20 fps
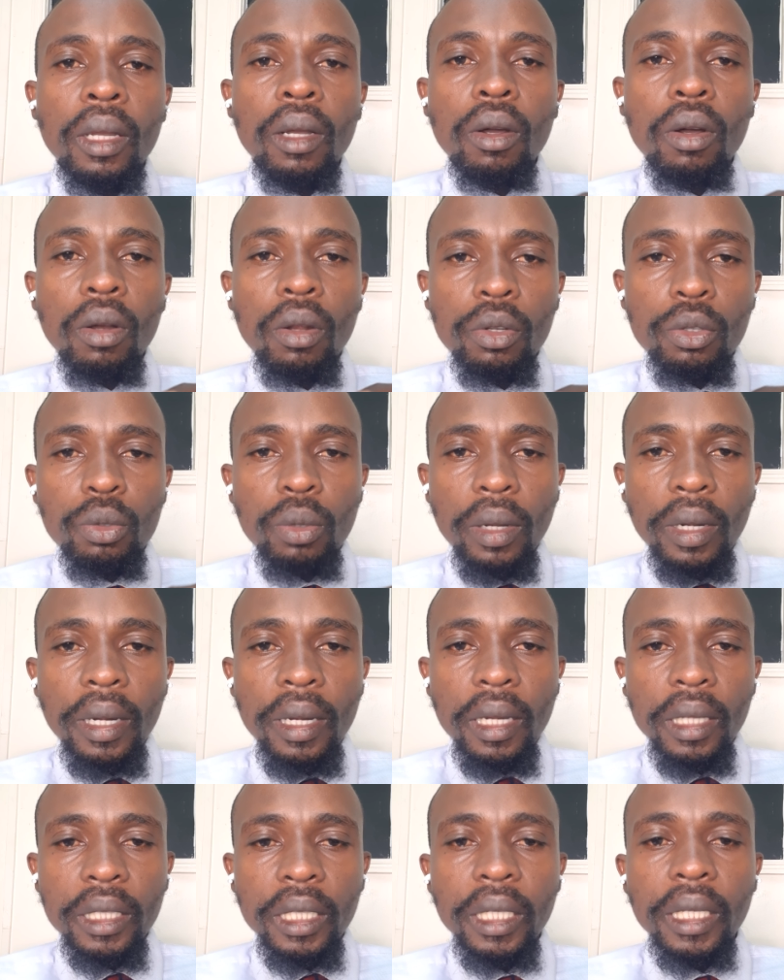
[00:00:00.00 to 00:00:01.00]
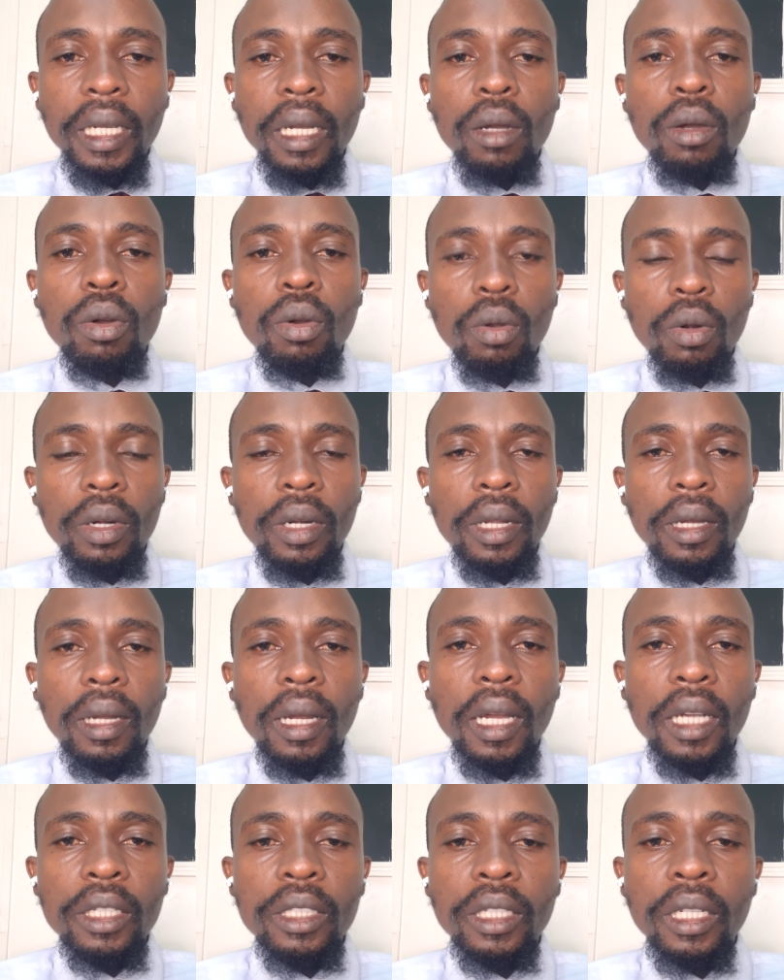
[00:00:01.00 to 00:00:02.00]
or to a shareholder.
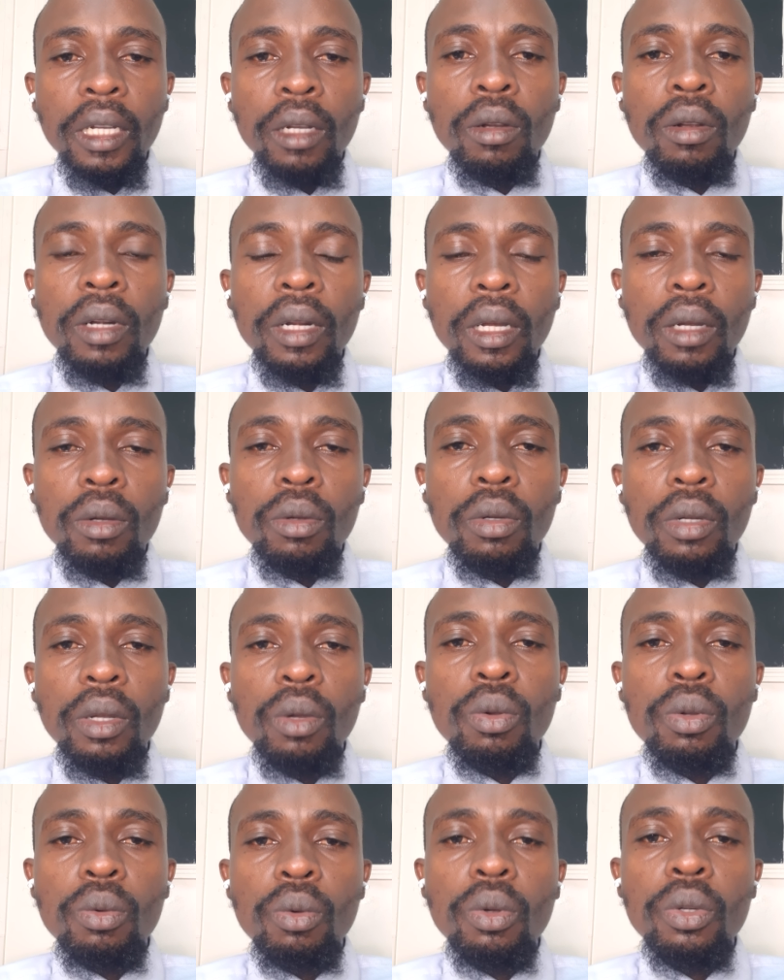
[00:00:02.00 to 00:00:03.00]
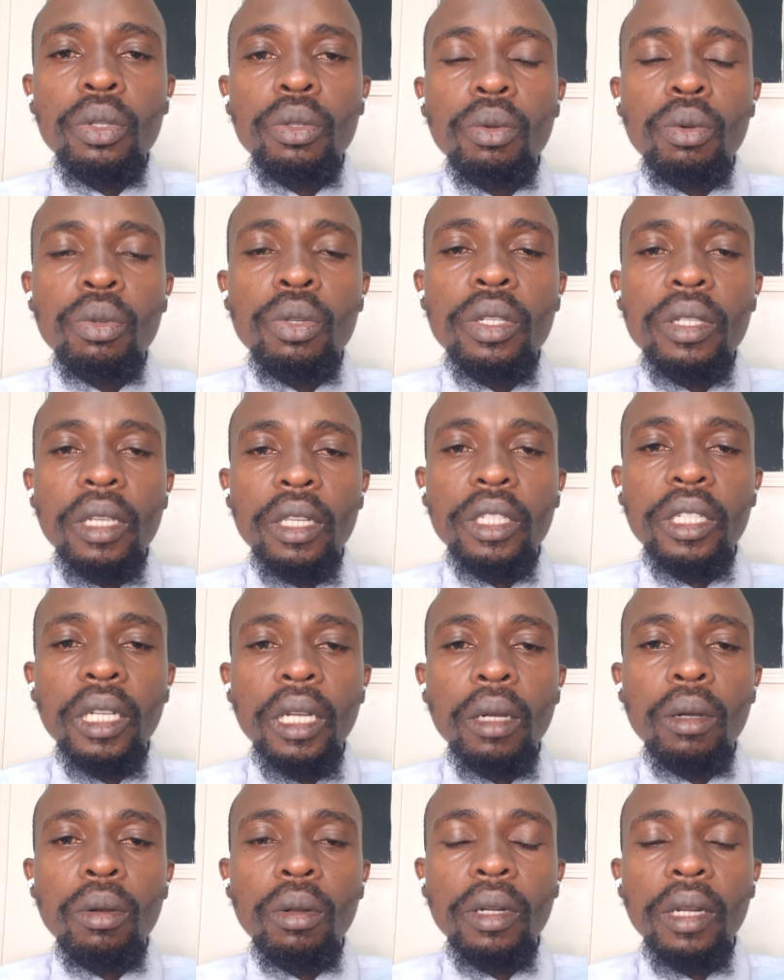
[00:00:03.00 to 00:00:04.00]
A shareholder, who is a
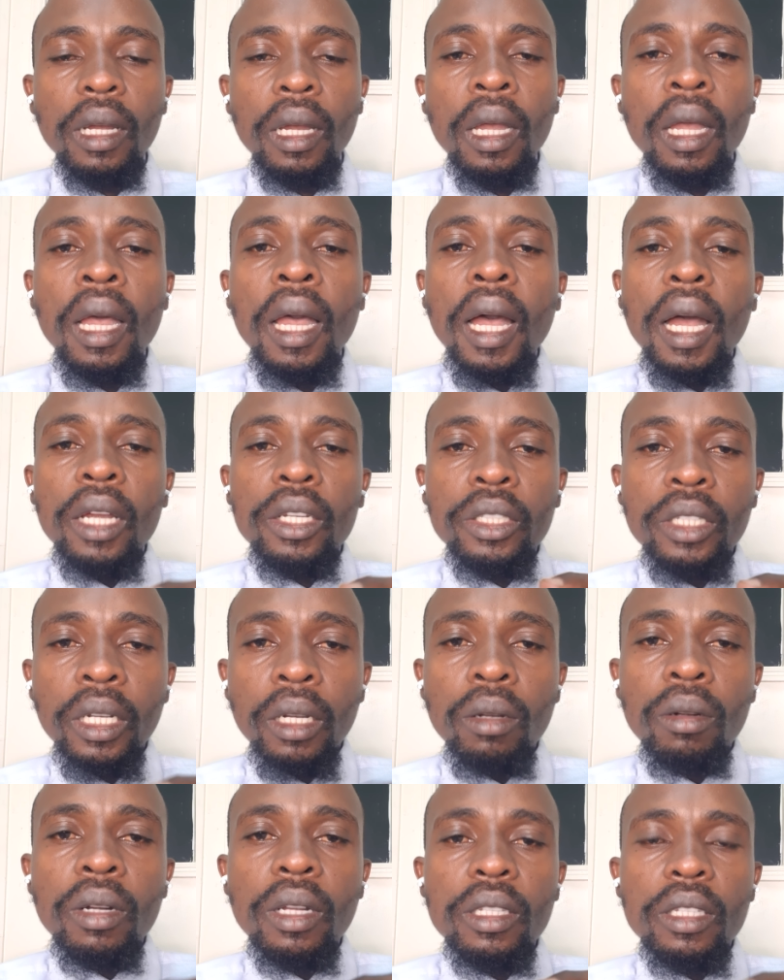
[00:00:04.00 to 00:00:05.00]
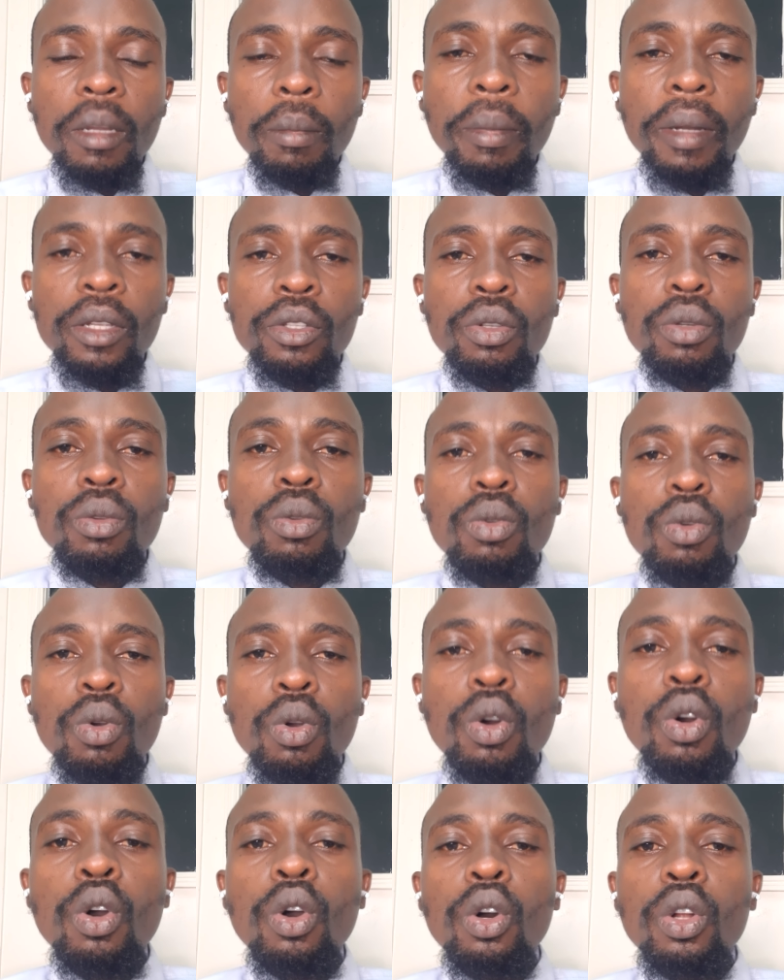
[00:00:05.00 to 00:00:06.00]
shareholder? A shareholder is a person who
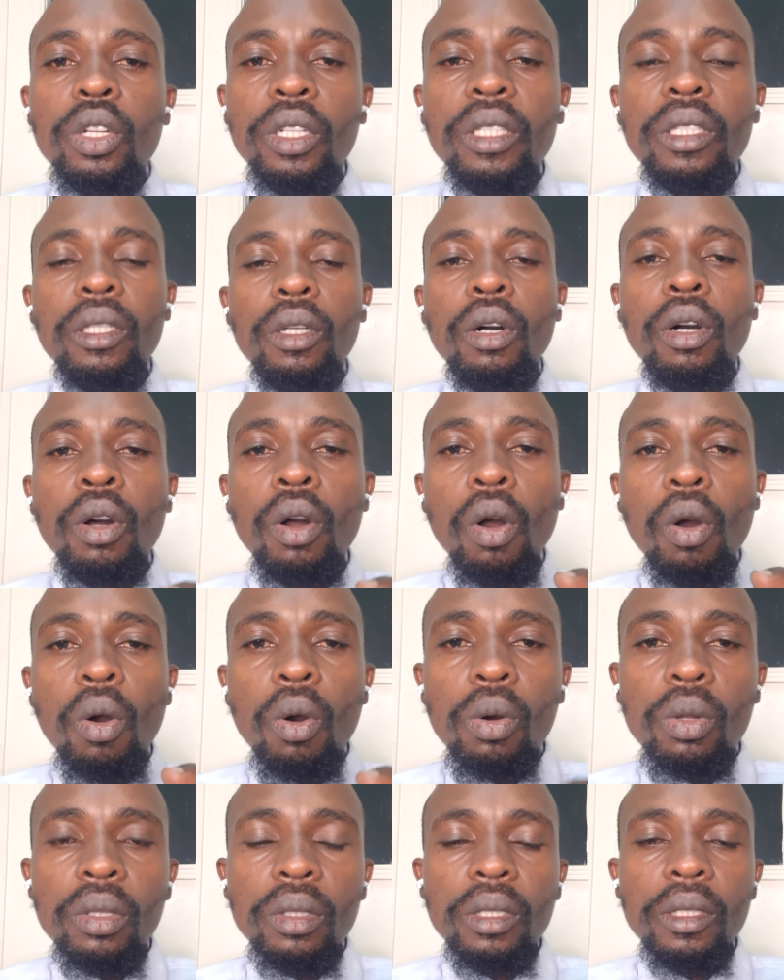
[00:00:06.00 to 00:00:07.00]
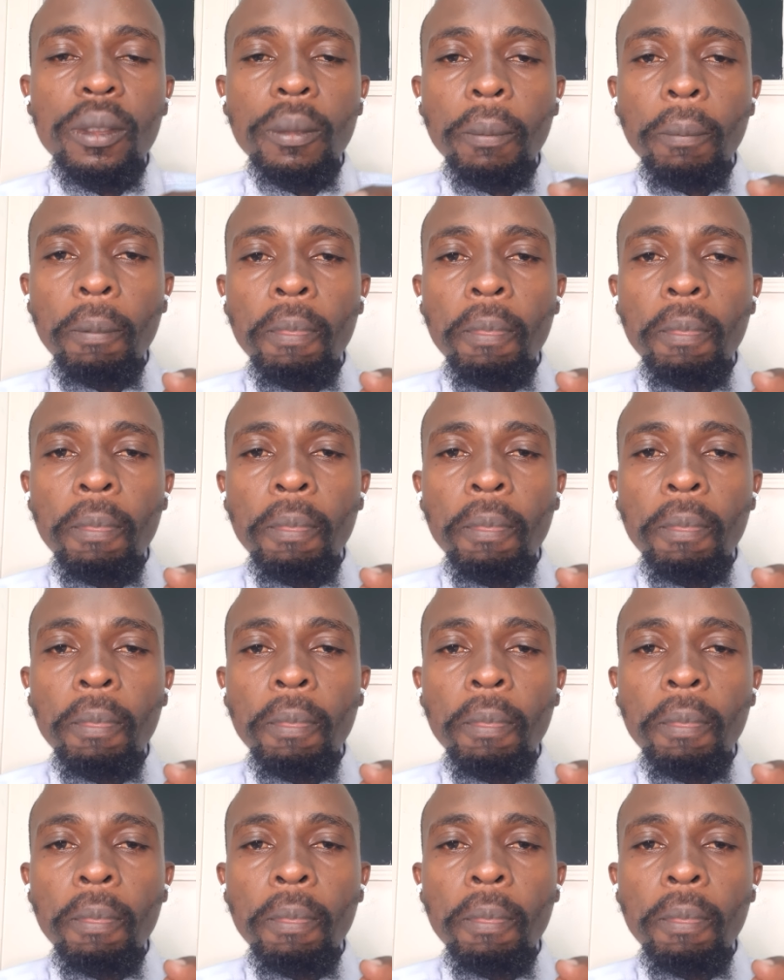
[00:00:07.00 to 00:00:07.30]
holds or owns